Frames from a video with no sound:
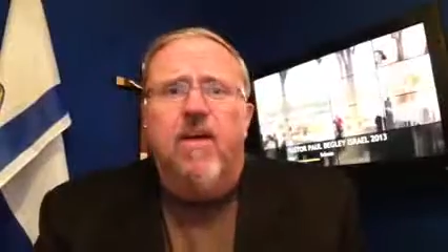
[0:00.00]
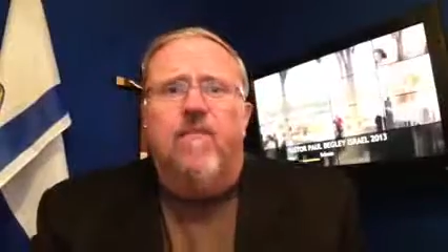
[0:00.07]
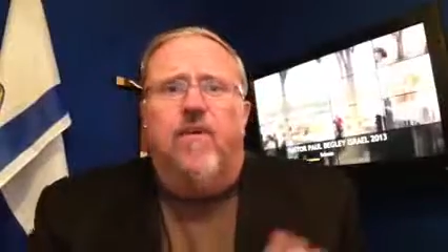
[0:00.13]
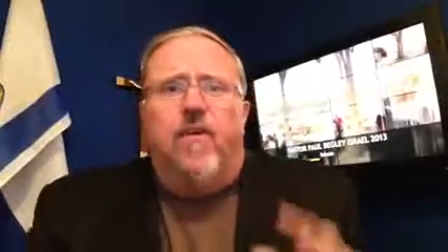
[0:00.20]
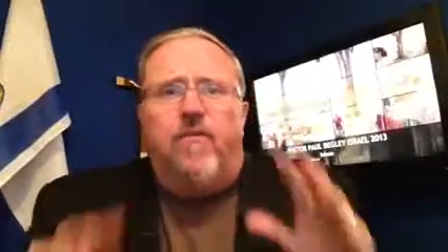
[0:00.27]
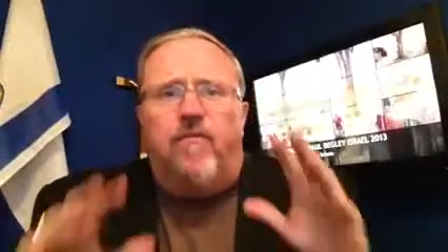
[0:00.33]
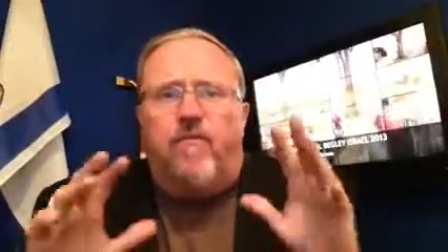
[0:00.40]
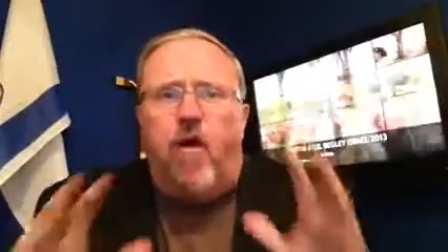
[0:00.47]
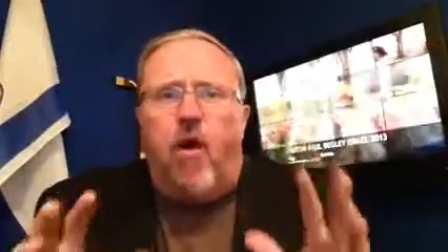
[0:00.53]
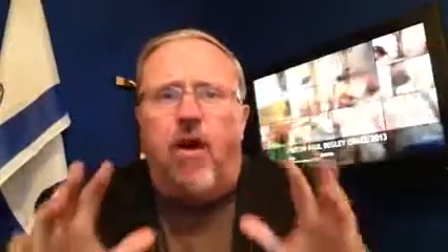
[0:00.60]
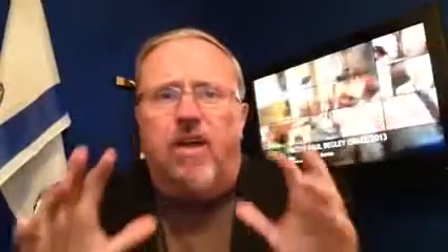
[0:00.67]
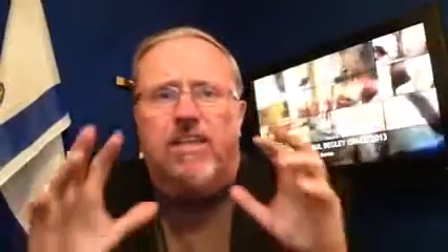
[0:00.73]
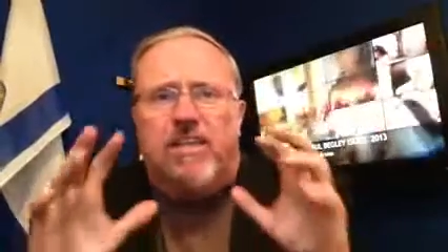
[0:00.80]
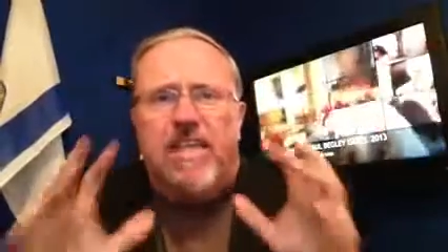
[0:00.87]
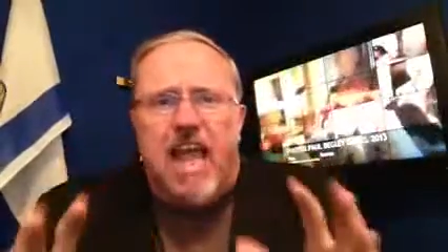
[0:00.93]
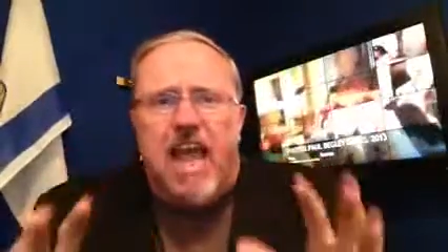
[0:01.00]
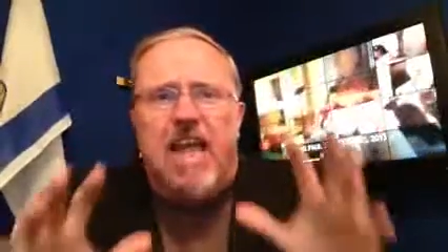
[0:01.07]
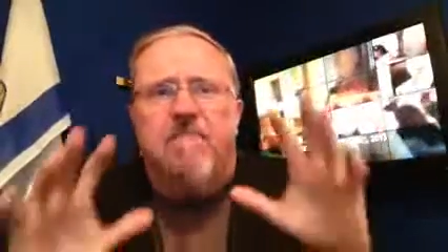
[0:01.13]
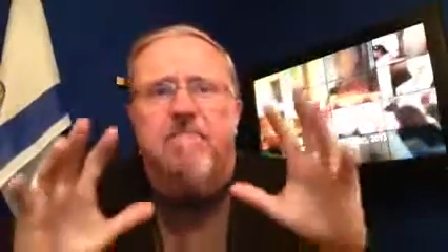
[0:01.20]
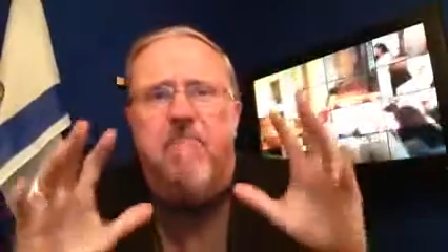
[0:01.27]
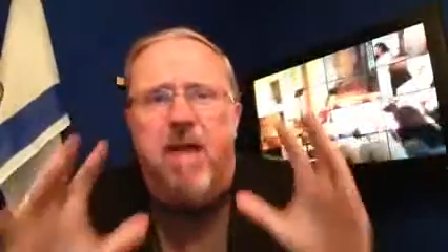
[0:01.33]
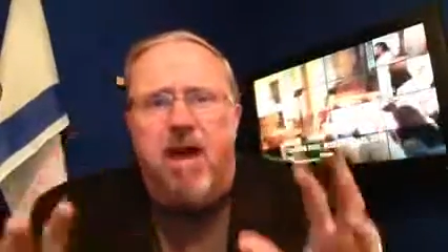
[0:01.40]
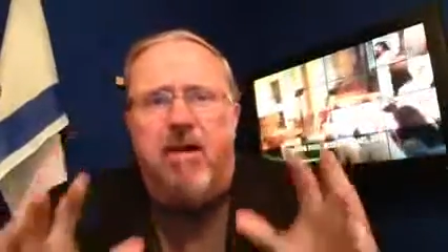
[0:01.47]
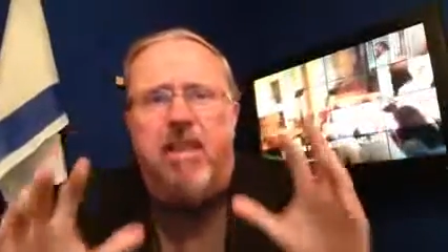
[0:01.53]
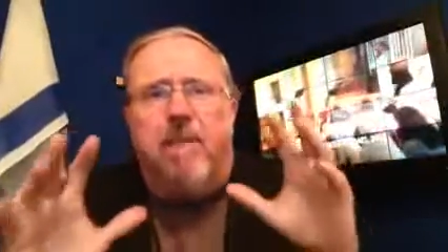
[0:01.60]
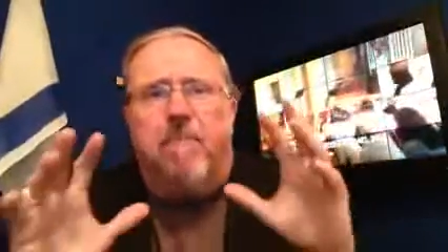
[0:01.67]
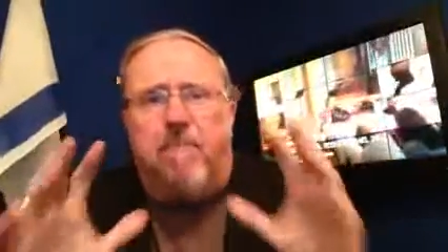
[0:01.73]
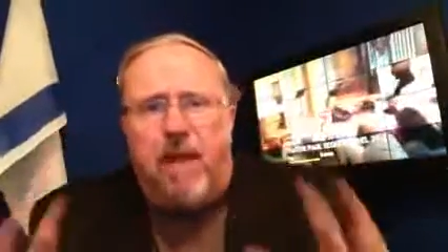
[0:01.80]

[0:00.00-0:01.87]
for 14 million